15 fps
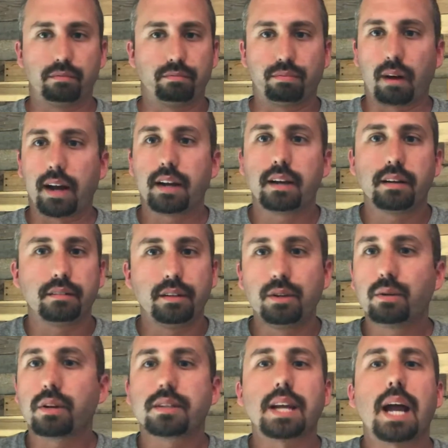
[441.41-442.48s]
write a New
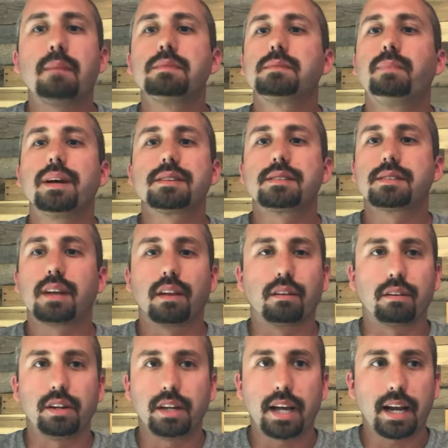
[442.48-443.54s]
York Times
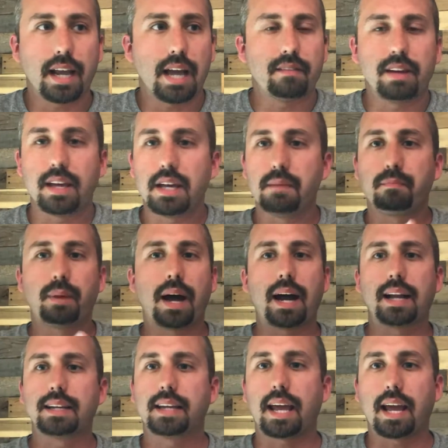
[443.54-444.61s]
bestseller. You got to have a hit
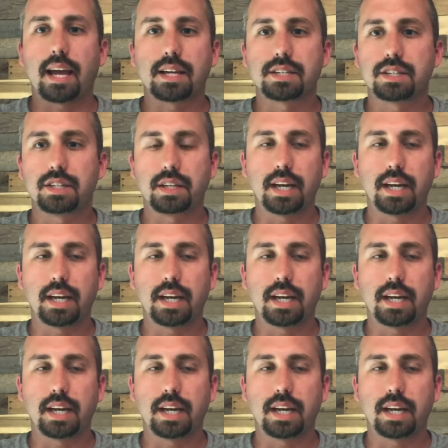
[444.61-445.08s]
podcast.